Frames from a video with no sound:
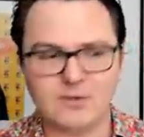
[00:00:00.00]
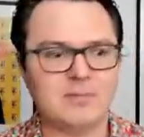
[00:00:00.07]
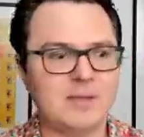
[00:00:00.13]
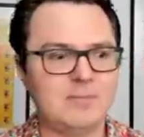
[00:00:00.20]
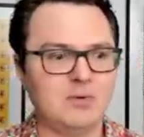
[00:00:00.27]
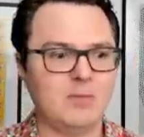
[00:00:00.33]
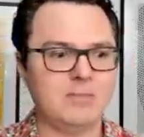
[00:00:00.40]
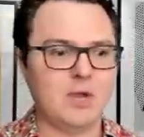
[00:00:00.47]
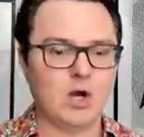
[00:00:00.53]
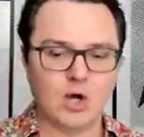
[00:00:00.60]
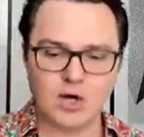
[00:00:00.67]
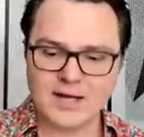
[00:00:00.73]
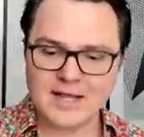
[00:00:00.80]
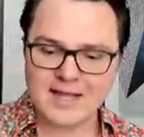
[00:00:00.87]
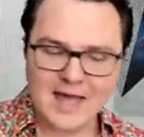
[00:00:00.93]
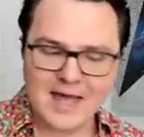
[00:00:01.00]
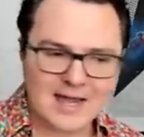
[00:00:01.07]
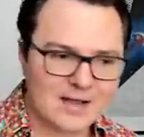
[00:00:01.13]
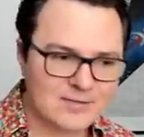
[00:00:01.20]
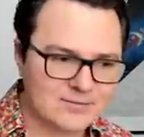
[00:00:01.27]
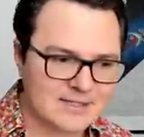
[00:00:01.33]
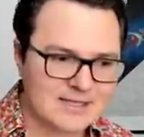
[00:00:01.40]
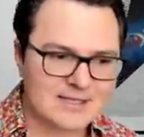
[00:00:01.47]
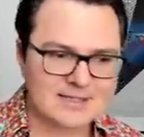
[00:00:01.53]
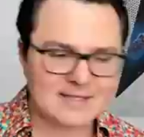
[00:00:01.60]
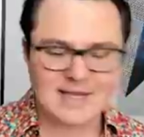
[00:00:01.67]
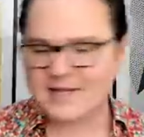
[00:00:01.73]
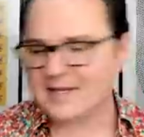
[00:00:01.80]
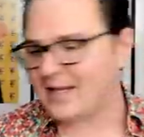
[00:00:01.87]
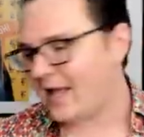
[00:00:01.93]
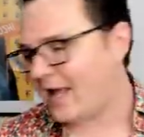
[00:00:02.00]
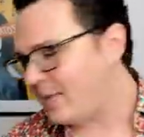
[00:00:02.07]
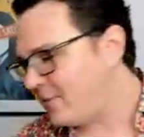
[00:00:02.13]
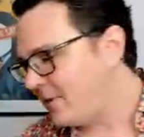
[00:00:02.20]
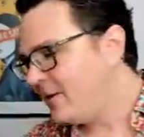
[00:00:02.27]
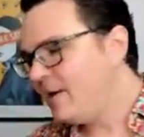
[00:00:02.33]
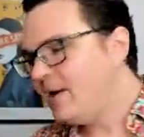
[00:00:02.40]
People will be earning NFTs in-game,